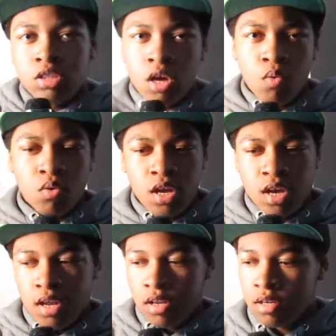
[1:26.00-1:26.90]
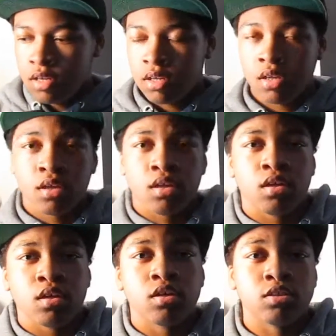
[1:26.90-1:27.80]
You don't need it.
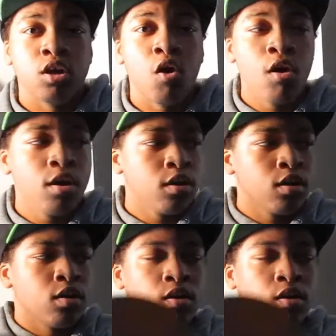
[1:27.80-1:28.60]
Guitar.